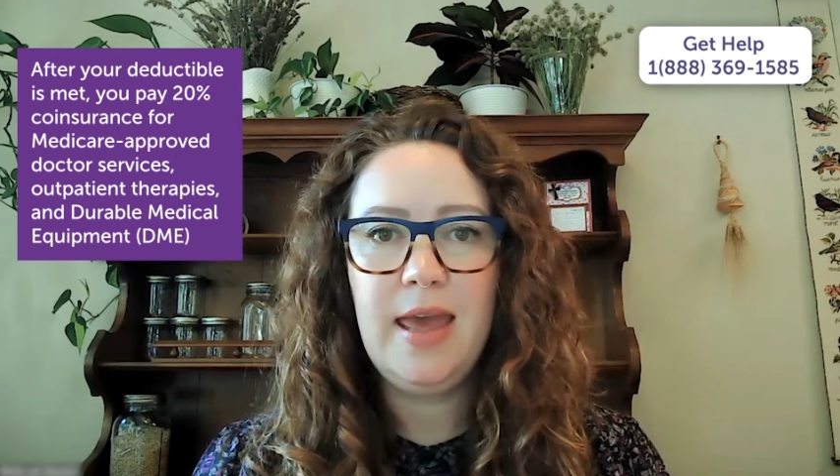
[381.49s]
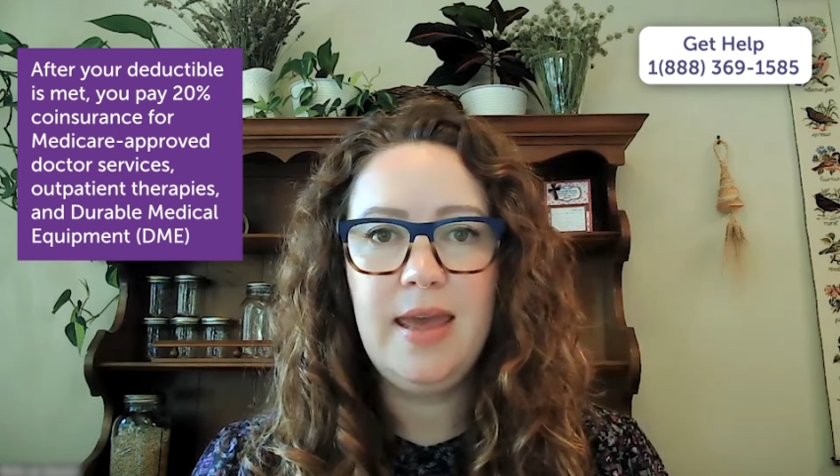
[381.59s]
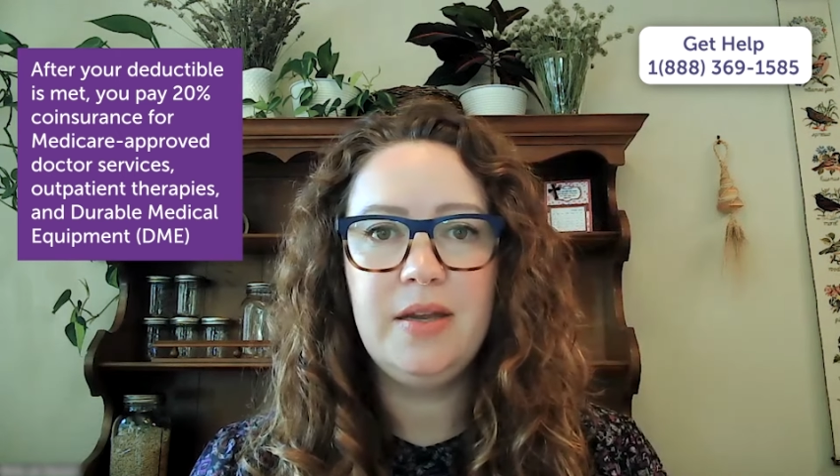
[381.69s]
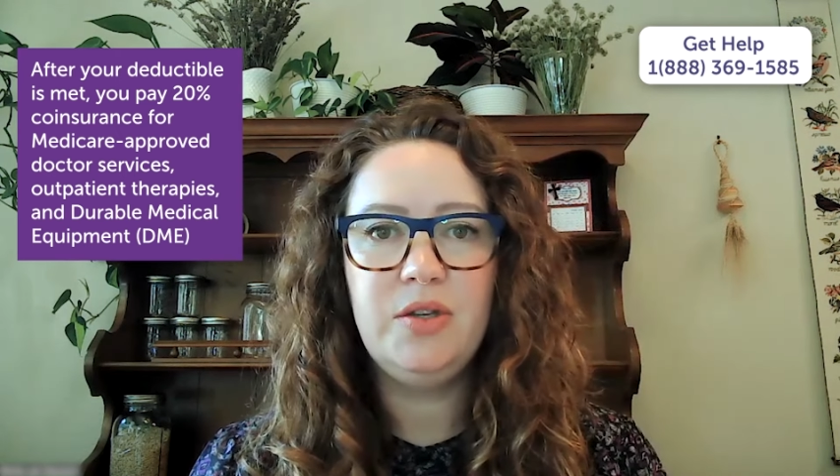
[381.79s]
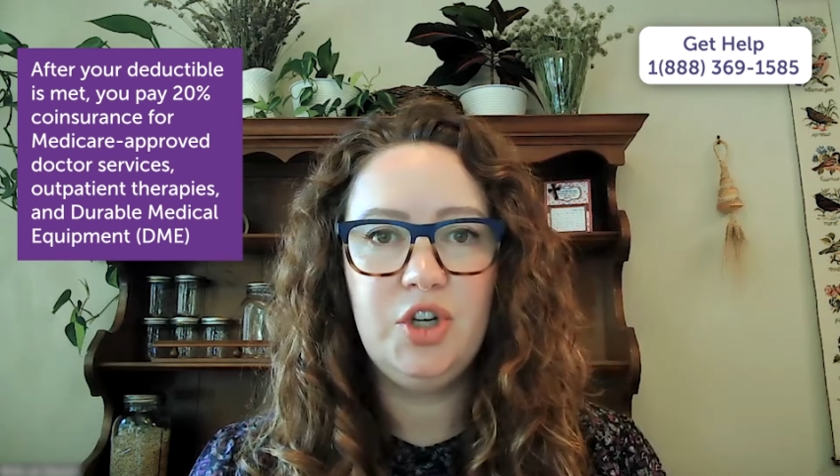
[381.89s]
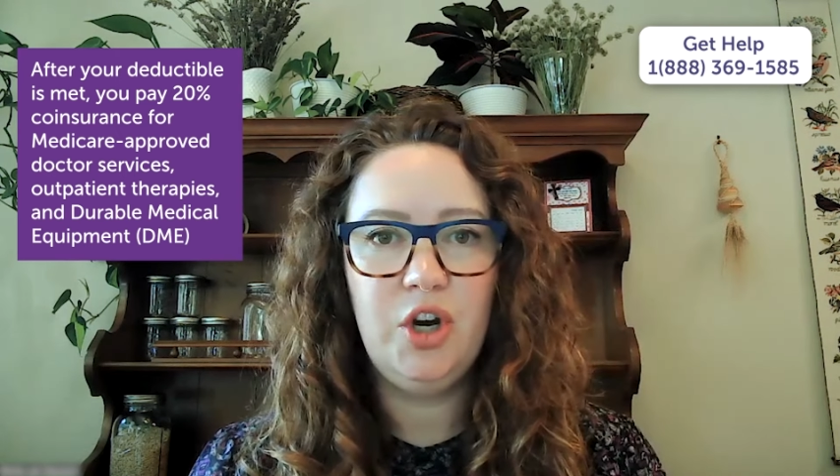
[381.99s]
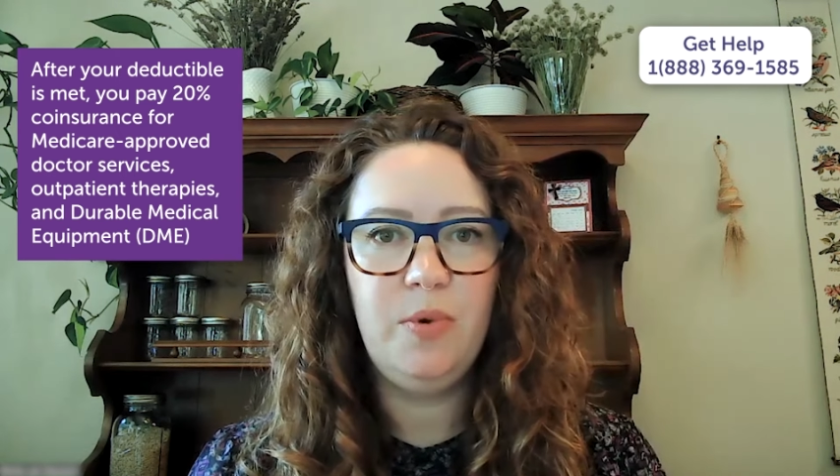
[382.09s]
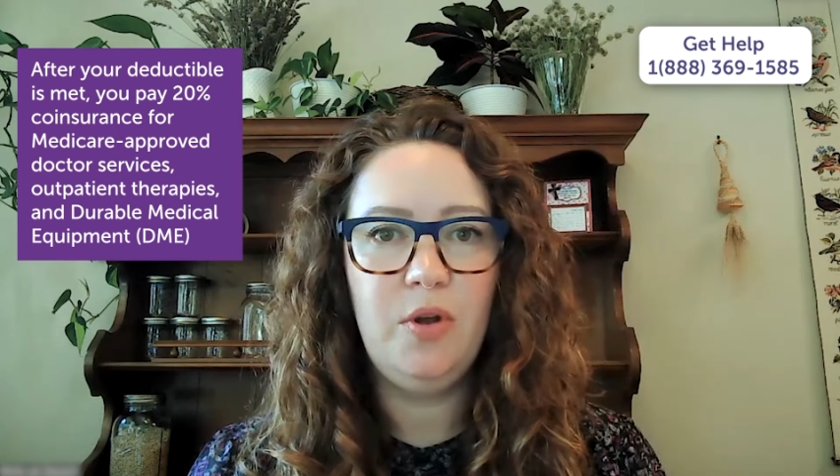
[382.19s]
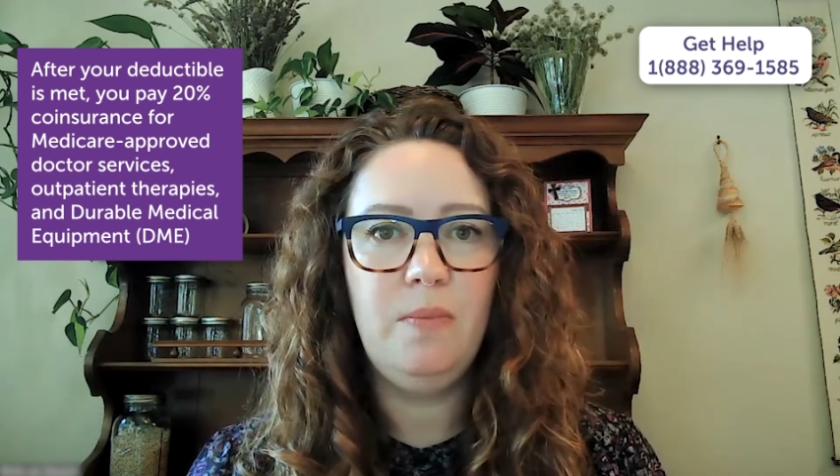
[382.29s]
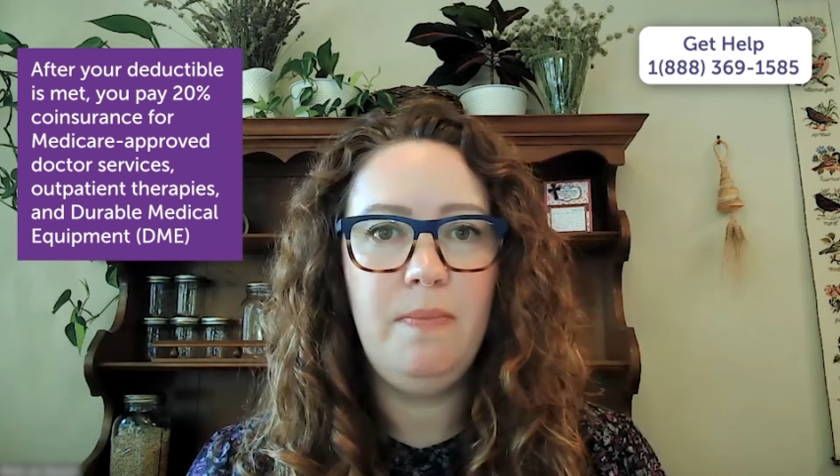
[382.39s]
and
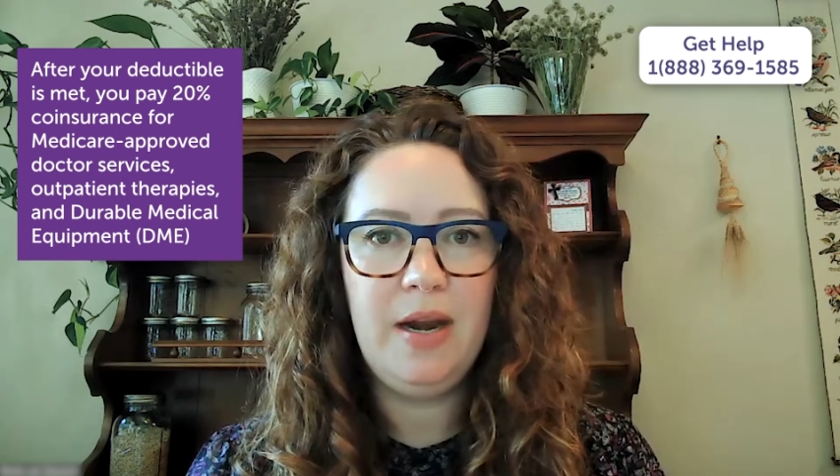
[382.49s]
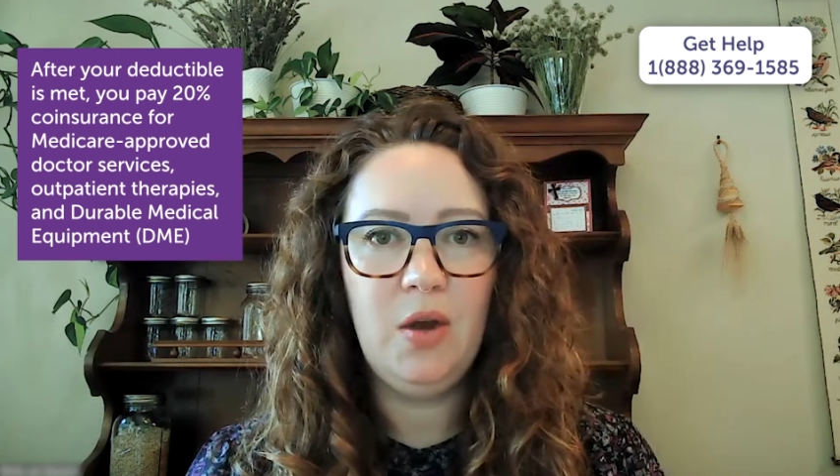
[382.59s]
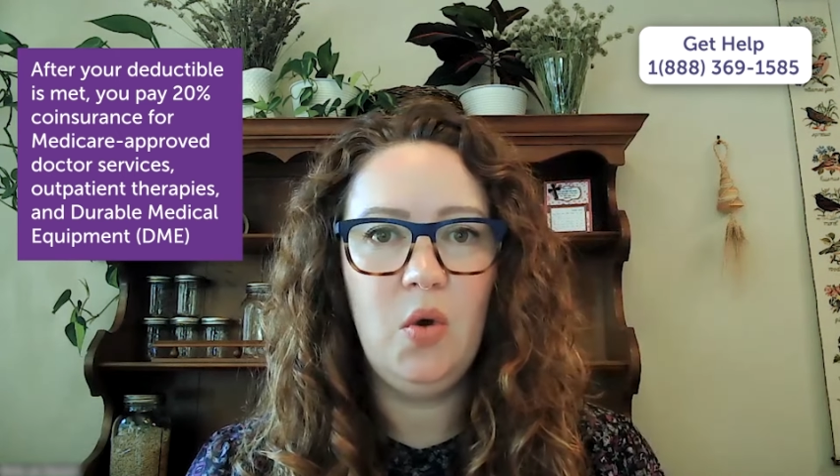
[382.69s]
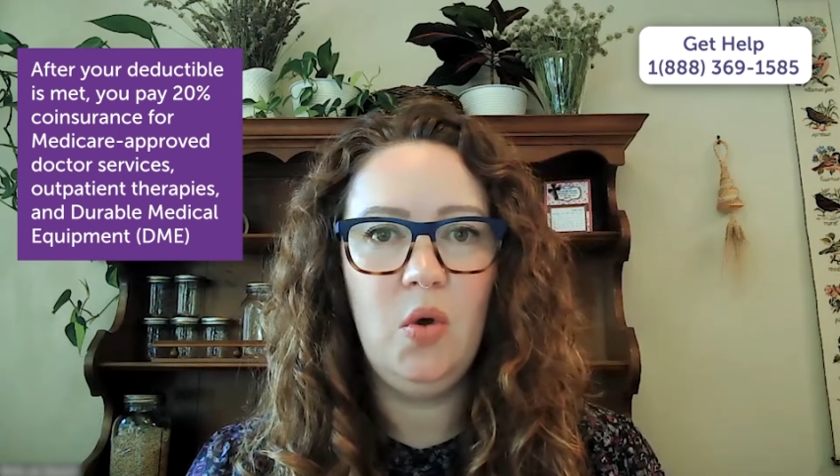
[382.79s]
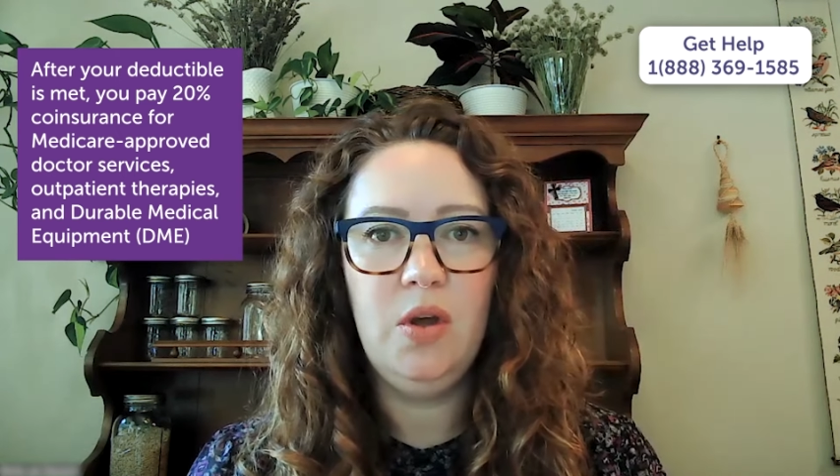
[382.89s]
durable medical